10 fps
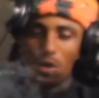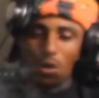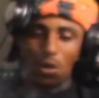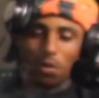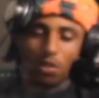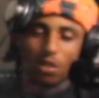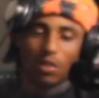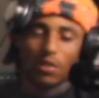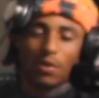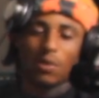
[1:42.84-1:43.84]

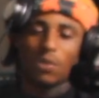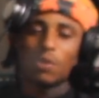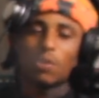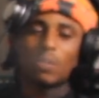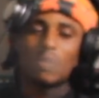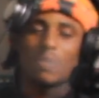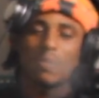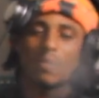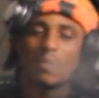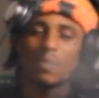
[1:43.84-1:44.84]

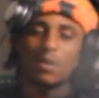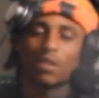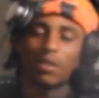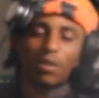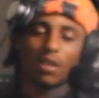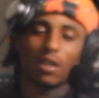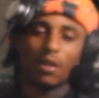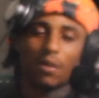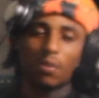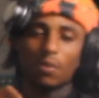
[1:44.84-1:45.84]

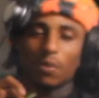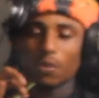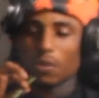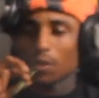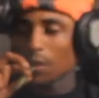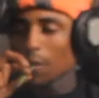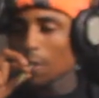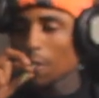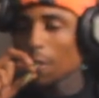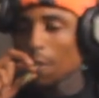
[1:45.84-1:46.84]

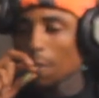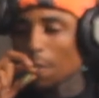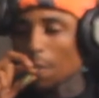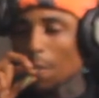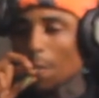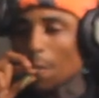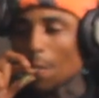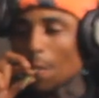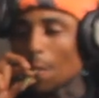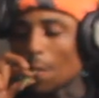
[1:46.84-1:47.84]

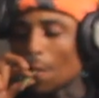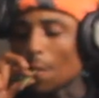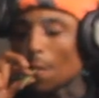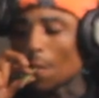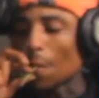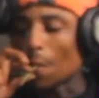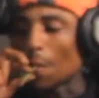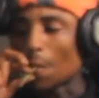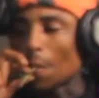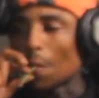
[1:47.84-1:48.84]

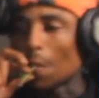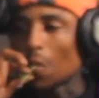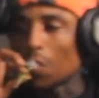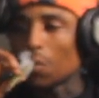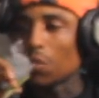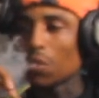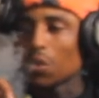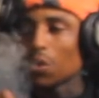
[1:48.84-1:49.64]
(silent)